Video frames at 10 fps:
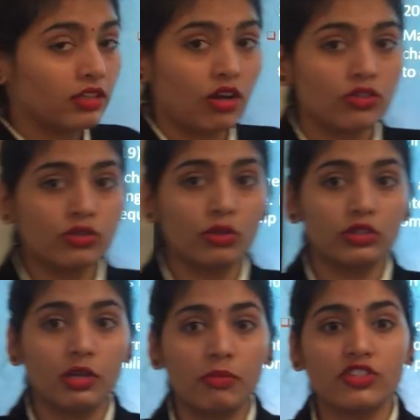also
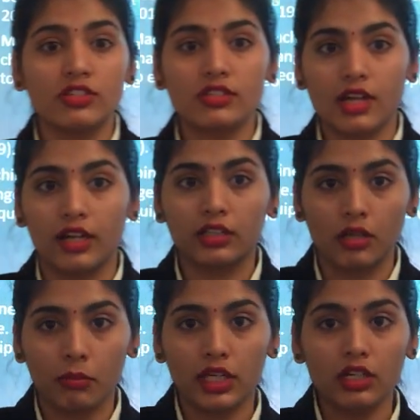the machines are
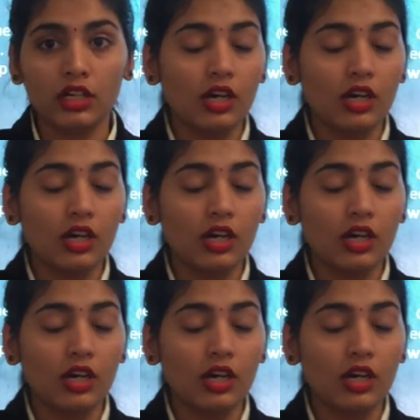coming.